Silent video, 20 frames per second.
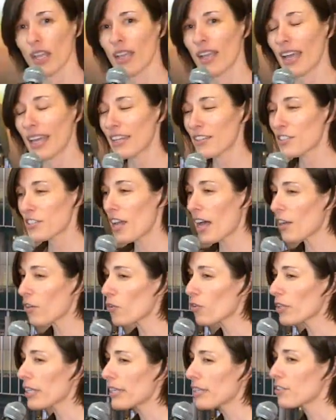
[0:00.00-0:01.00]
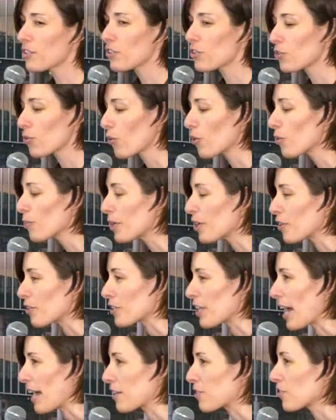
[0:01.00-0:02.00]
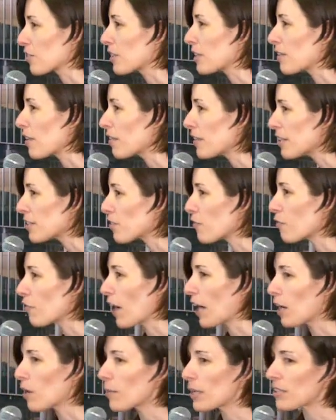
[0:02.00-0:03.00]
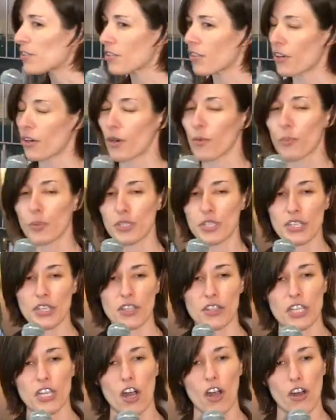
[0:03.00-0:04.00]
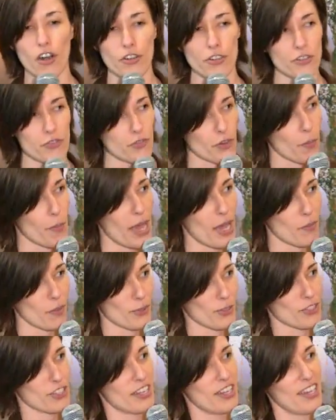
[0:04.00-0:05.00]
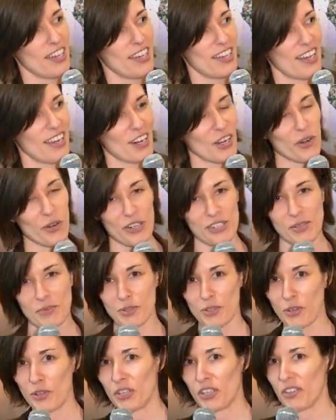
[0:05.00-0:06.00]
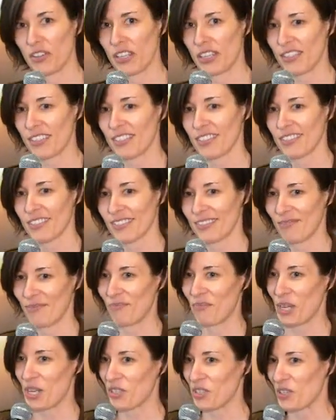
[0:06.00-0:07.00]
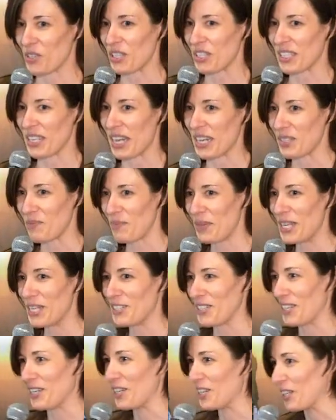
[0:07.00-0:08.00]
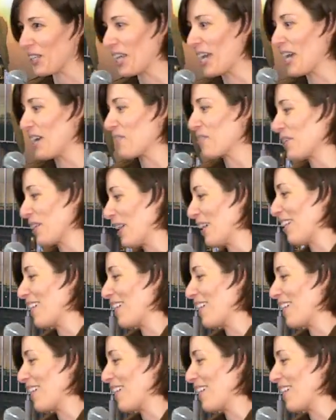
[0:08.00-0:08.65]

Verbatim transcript: And it's not only in storm years, actually, that these environments are particularly harsh for mammals. And of course, I'm showing you this picture of this nice beach, and you're like, well,